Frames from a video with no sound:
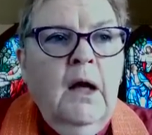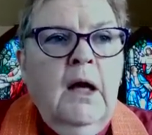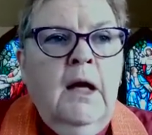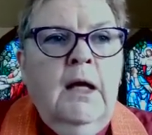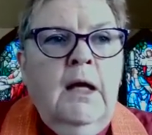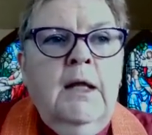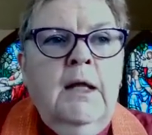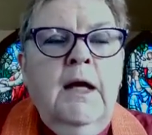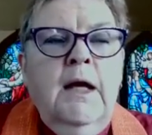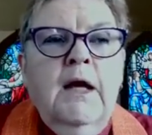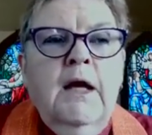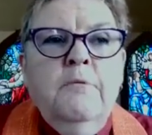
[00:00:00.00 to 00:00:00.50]

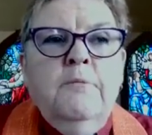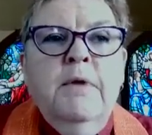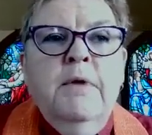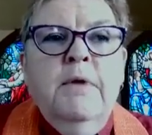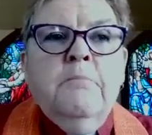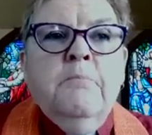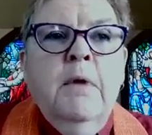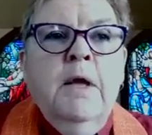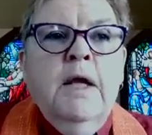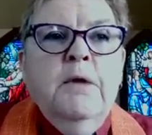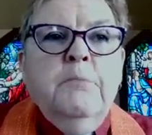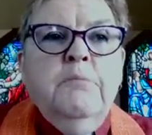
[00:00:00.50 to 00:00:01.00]
And they have
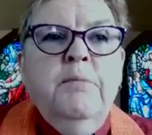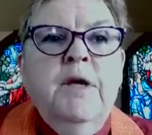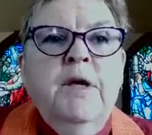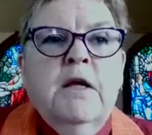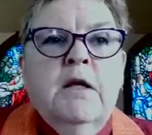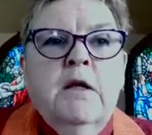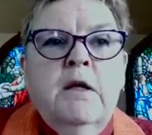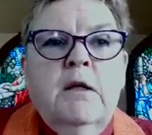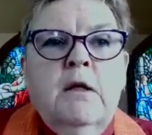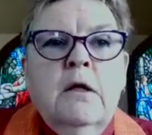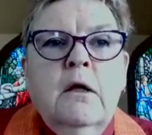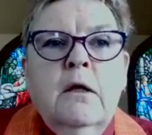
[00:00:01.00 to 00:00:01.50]
been my
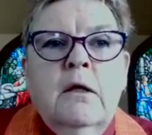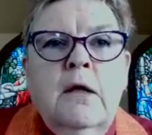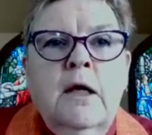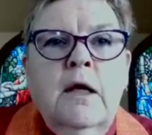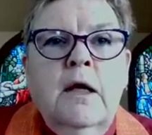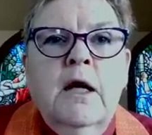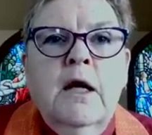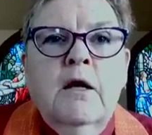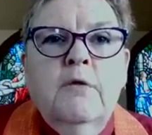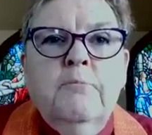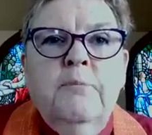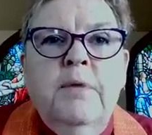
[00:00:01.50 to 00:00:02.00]
beacon.
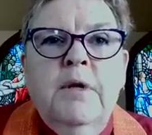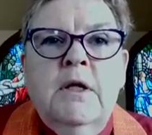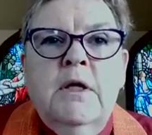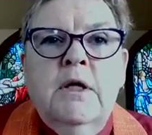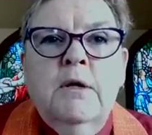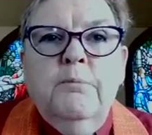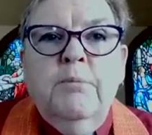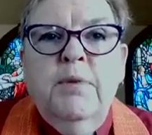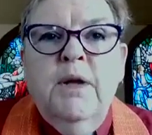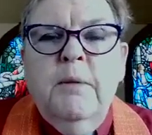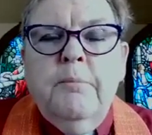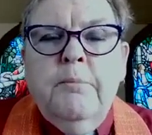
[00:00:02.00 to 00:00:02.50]
They have
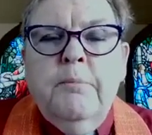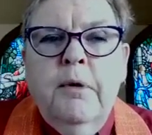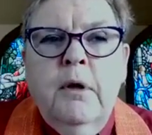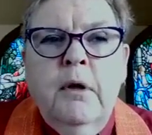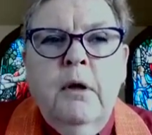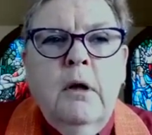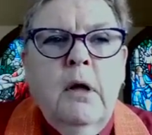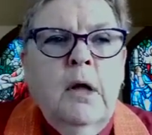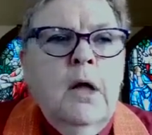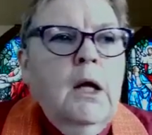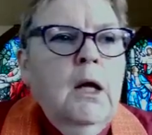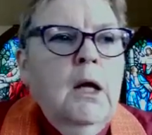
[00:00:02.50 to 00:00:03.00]
been the
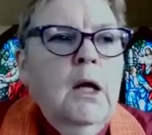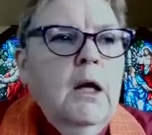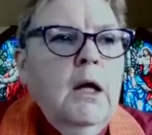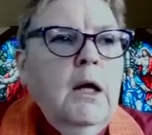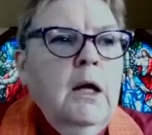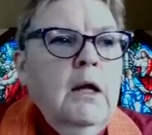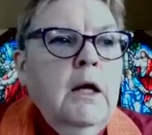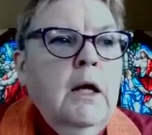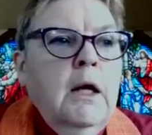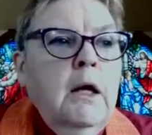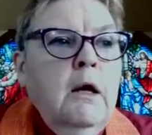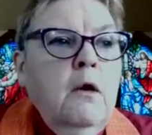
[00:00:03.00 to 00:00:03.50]
people,
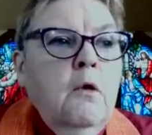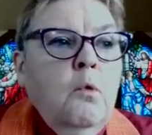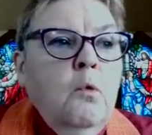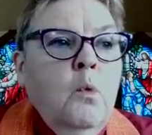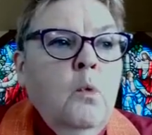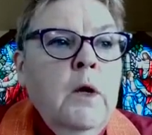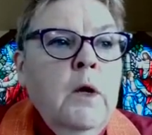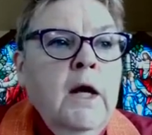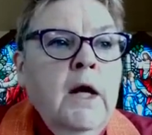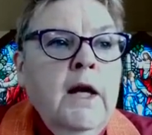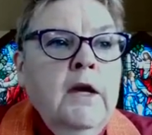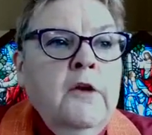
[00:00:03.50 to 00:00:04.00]

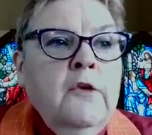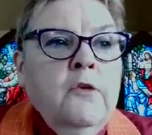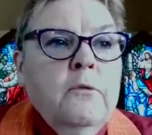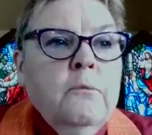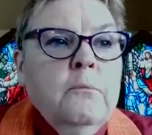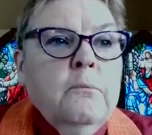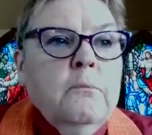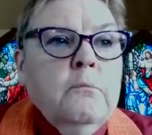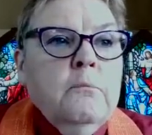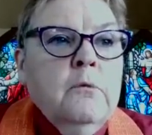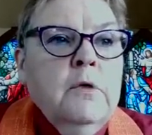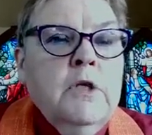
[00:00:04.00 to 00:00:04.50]
when I
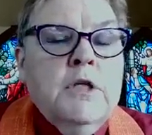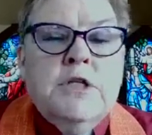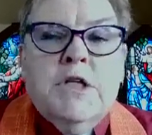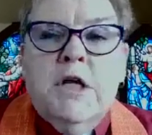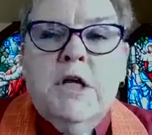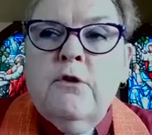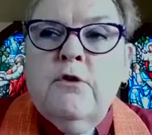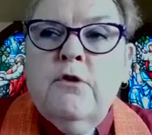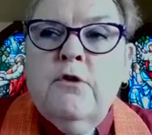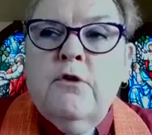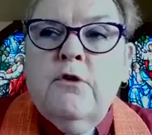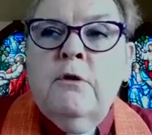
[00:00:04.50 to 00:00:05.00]
reach
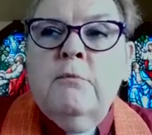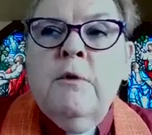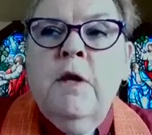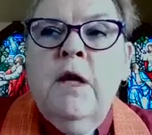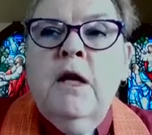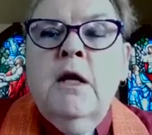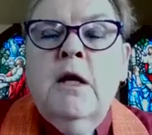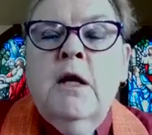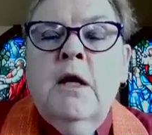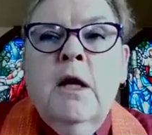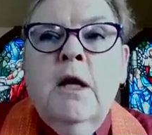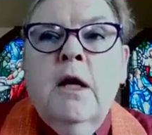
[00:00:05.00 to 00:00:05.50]
out to them
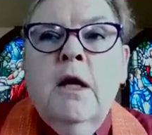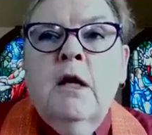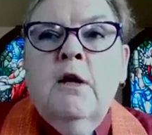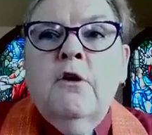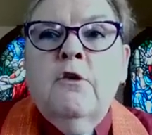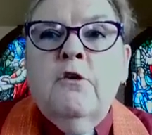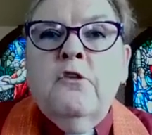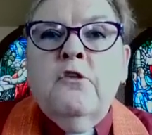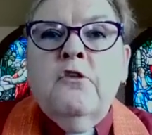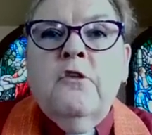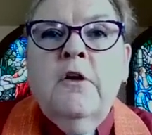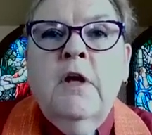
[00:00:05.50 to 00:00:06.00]
and I
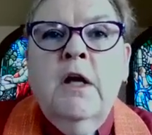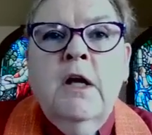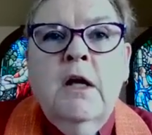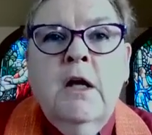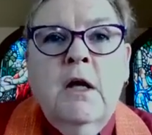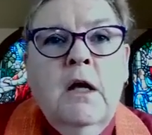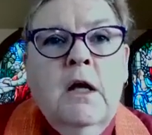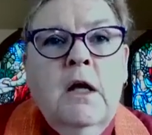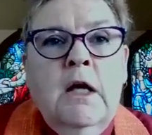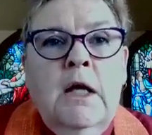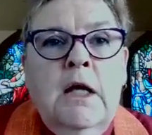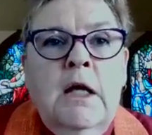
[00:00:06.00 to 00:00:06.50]
understand,
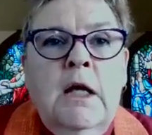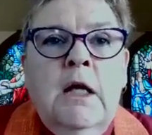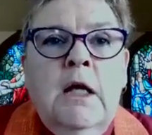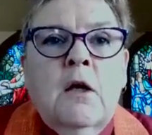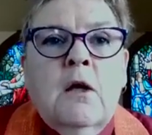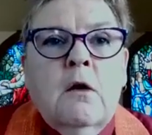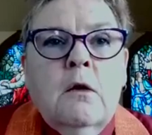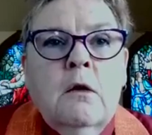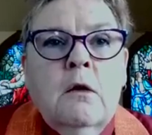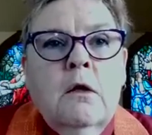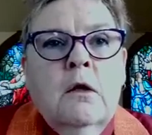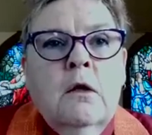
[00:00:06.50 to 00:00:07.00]
I
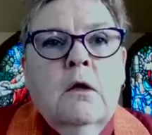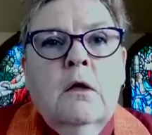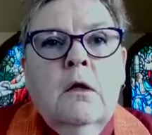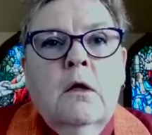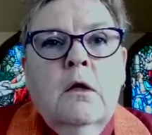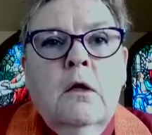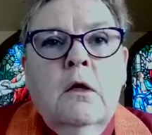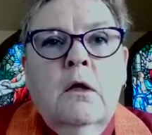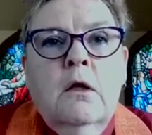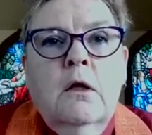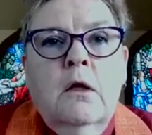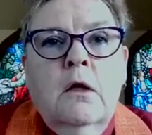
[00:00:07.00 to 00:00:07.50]
hear
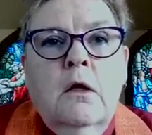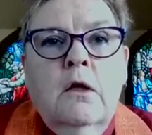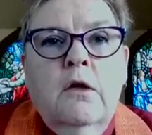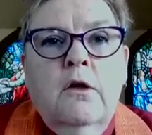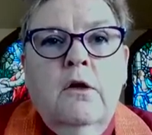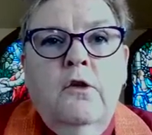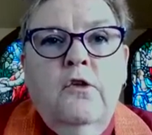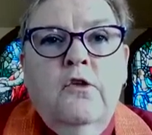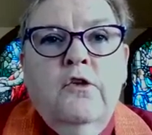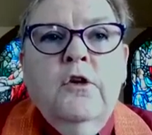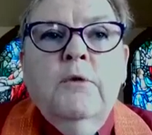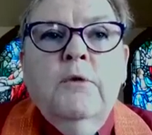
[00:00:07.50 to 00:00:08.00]

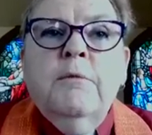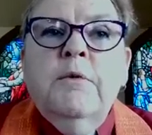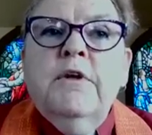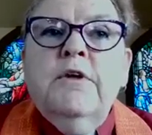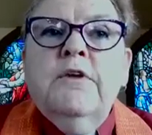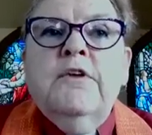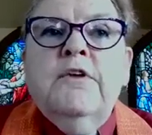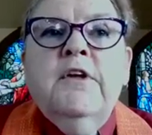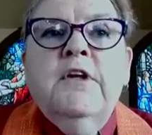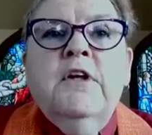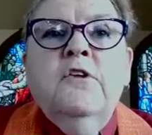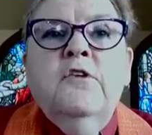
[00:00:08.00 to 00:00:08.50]
some of
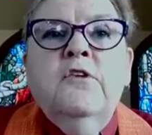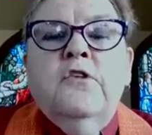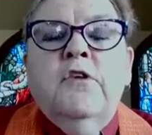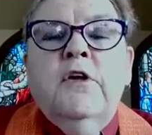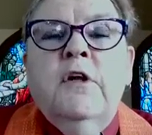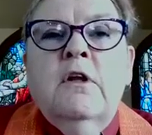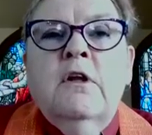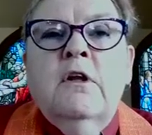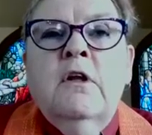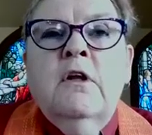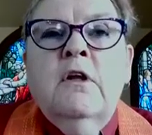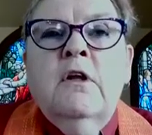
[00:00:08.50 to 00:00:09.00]
the things
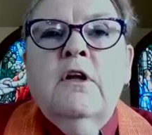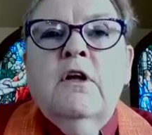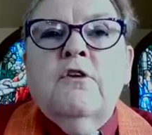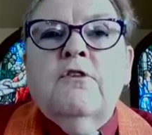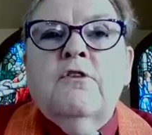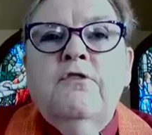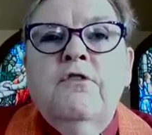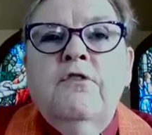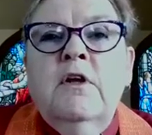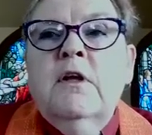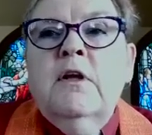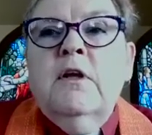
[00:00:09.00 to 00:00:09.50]
that they're
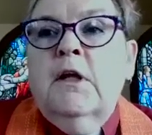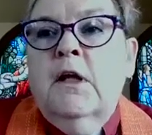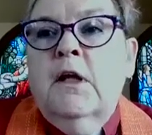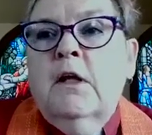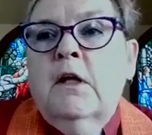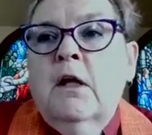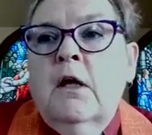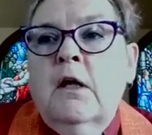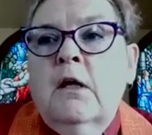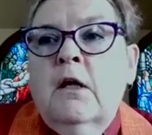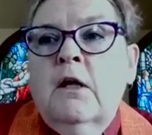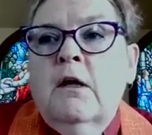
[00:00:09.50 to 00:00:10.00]

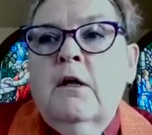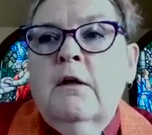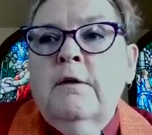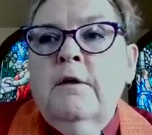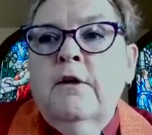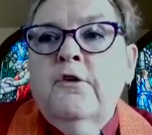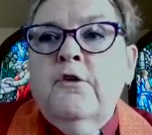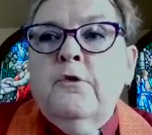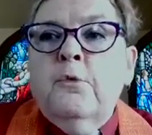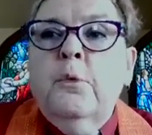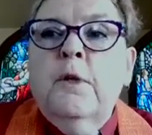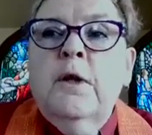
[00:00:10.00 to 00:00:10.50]
feeling
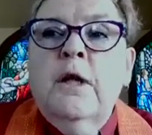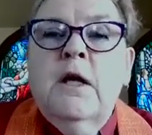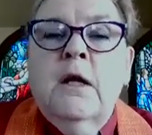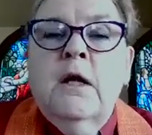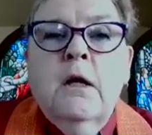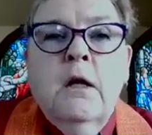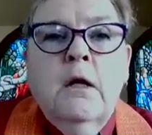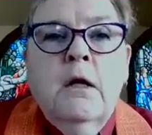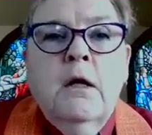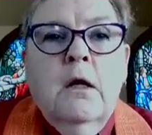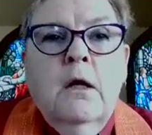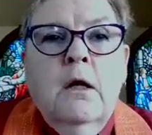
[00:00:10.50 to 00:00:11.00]
this
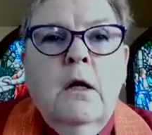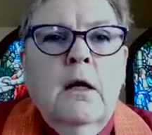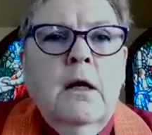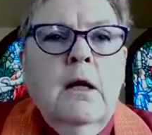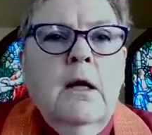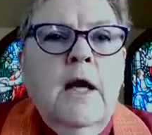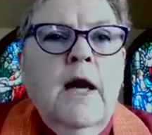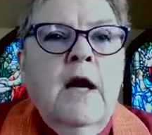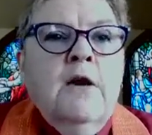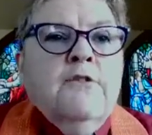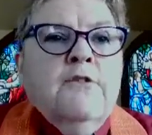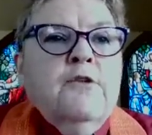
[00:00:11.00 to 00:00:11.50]
week
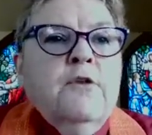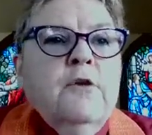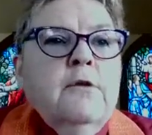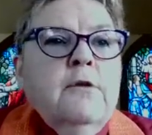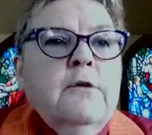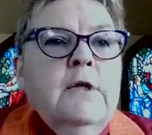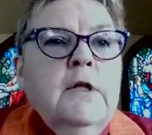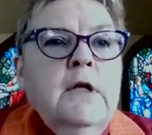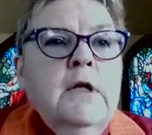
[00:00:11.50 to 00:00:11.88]
after